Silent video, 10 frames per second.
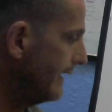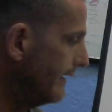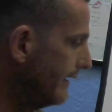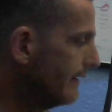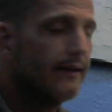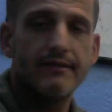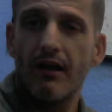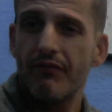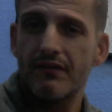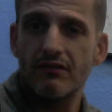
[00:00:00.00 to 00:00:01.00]
and
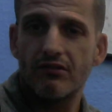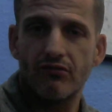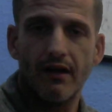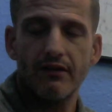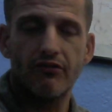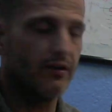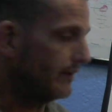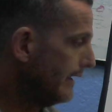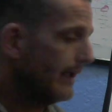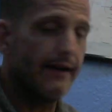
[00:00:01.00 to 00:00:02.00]

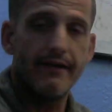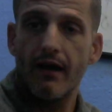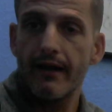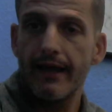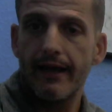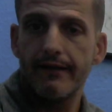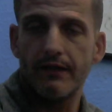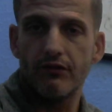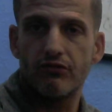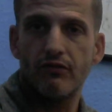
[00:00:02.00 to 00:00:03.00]
self-destruction and not handling
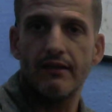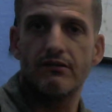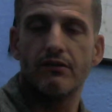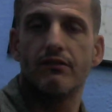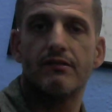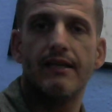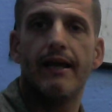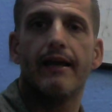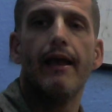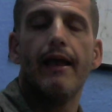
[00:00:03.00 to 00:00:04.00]
your stress. So you're
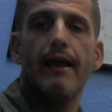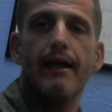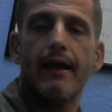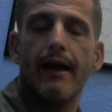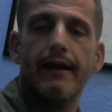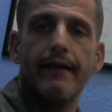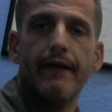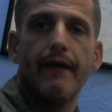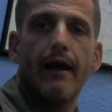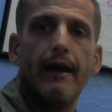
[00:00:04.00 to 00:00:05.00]
saying, hey,
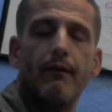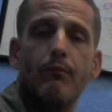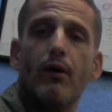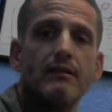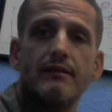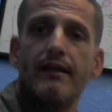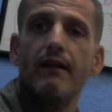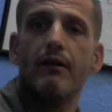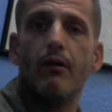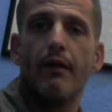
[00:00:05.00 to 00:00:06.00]
I wasn't
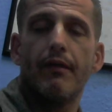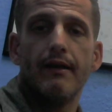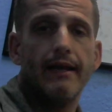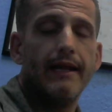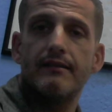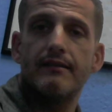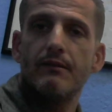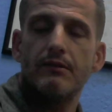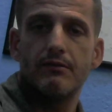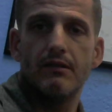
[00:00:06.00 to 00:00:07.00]
dealing with any
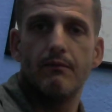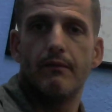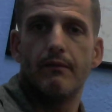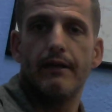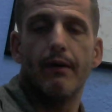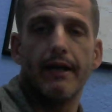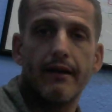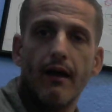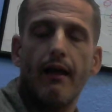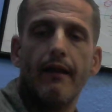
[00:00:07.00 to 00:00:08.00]
symptoms in my
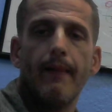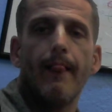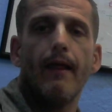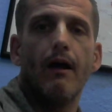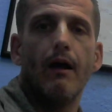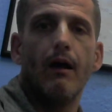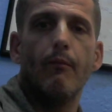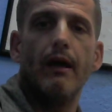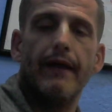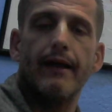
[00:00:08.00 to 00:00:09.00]
gut,
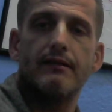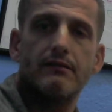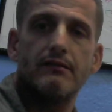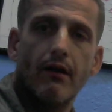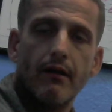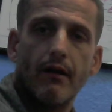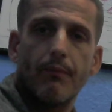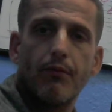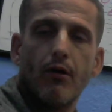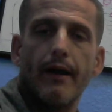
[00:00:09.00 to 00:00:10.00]
and then I started on a
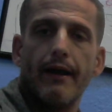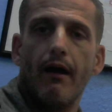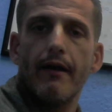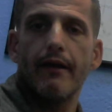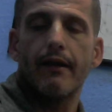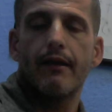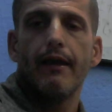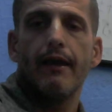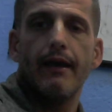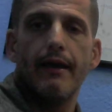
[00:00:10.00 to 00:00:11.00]
probiotic,
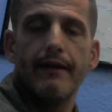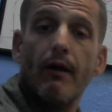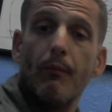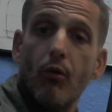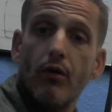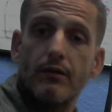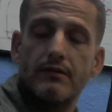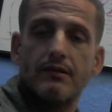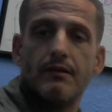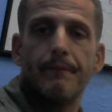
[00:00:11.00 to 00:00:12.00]
and now I'm
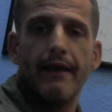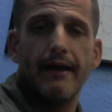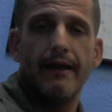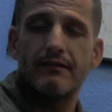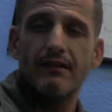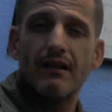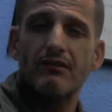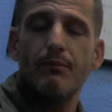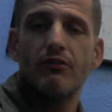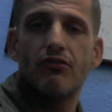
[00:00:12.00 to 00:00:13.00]
worse. And it's not
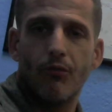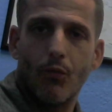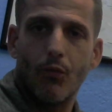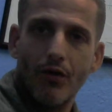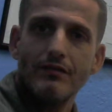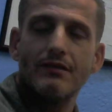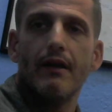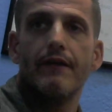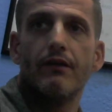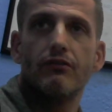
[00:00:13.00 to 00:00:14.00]
so much you're worse,
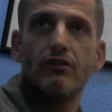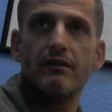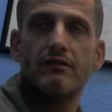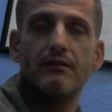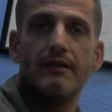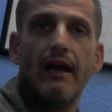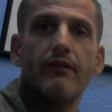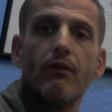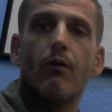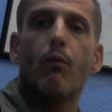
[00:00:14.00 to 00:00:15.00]
you're just, now
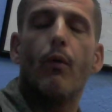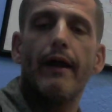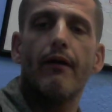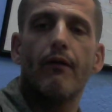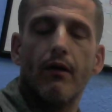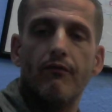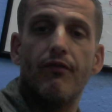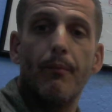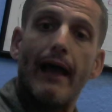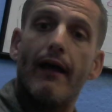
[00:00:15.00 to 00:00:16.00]
you're aware of the
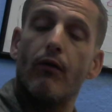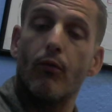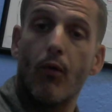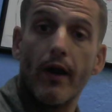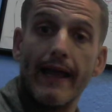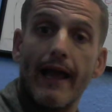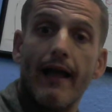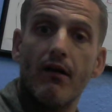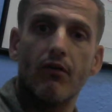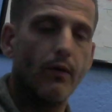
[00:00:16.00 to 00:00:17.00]
battle
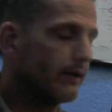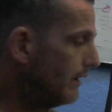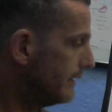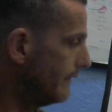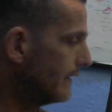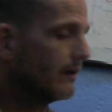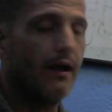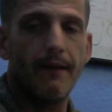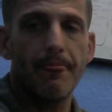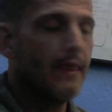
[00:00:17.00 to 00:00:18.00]
royale going on in the
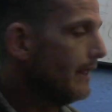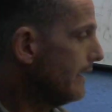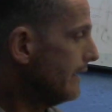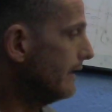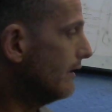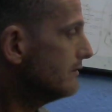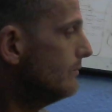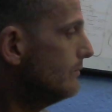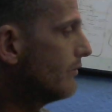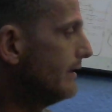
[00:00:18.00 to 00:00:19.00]
gut. It also
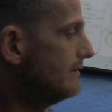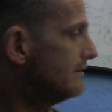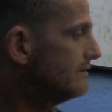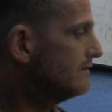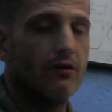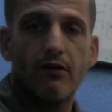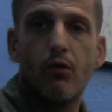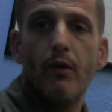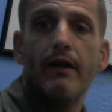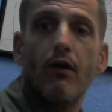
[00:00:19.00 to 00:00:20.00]
increases your
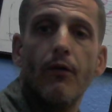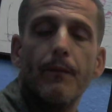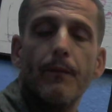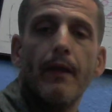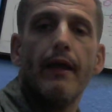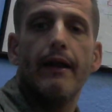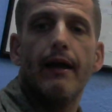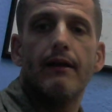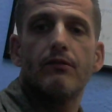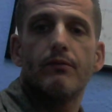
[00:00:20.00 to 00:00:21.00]
quinone, and
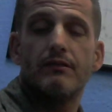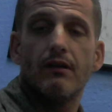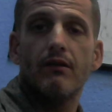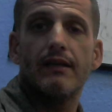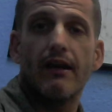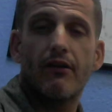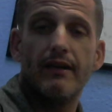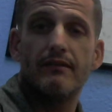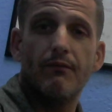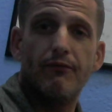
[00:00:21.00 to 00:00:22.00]
as a result, that
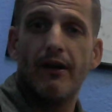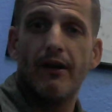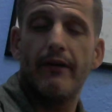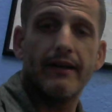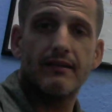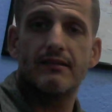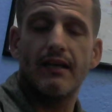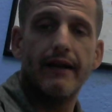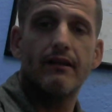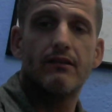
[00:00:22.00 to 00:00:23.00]
creates a very
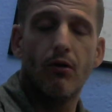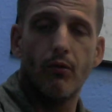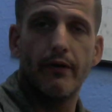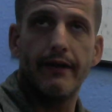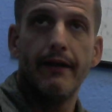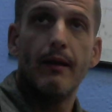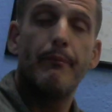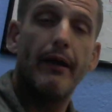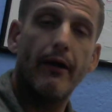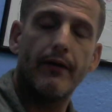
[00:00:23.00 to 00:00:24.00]
excitatory
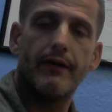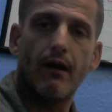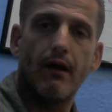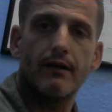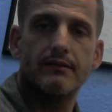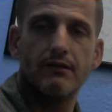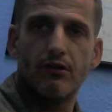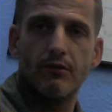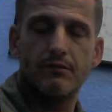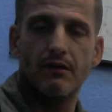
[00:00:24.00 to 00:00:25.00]
paradox in
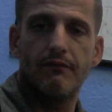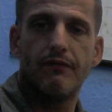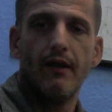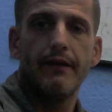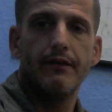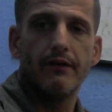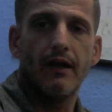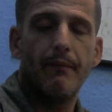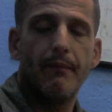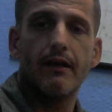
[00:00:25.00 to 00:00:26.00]
terms of you're
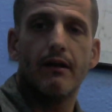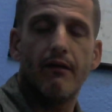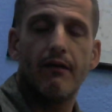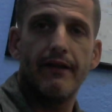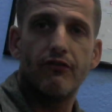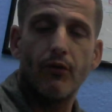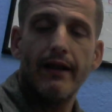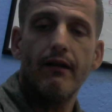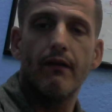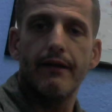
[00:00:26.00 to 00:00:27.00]
not making enough
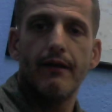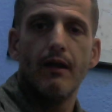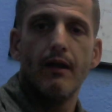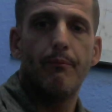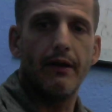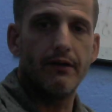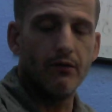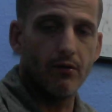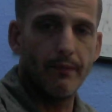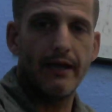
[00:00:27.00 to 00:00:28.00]
adrenaline, but
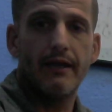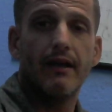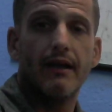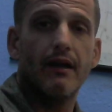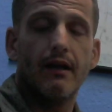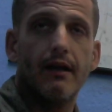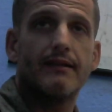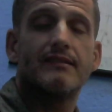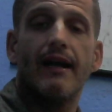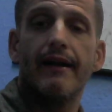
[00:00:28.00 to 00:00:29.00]
you are making an
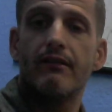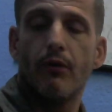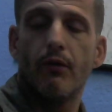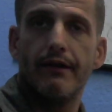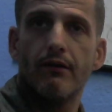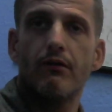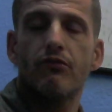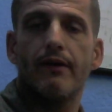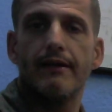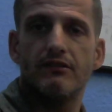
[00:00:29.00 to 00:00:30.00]
excitatory
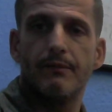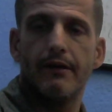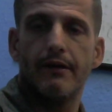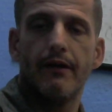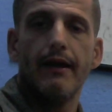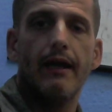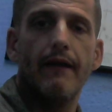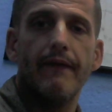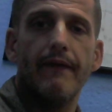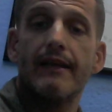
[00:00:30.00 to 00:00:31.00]
neurotransmitter,
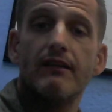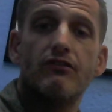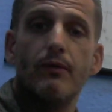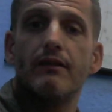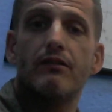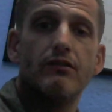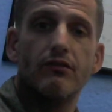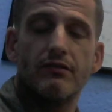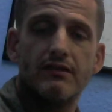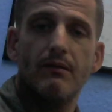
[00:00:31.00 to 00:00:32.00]
and that gets you into your
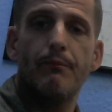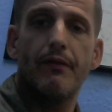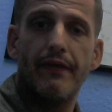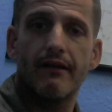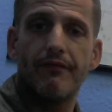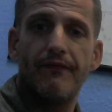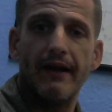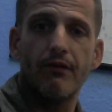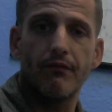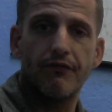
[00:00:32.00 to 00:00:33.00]
sympathetic
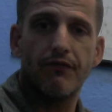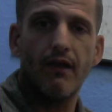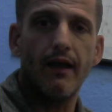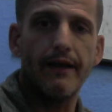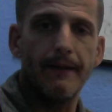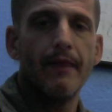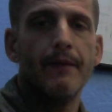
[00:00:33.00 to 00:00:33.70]
fight or flight.